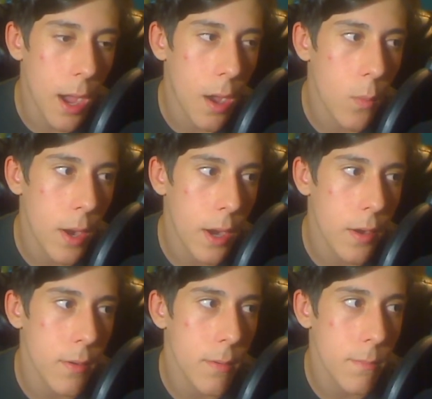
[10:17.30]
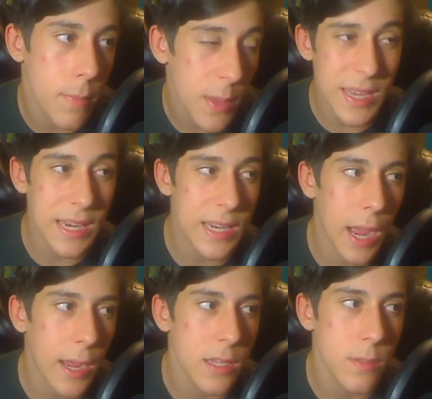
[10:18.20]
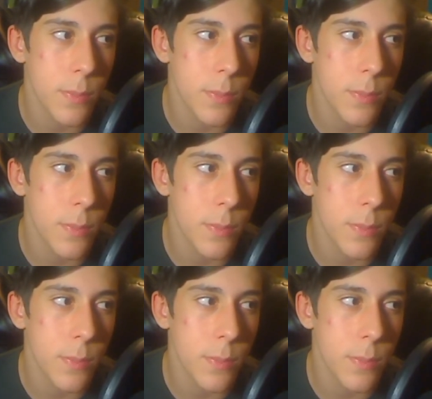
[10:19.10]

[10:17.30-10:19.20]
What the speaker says: where maybe he dies,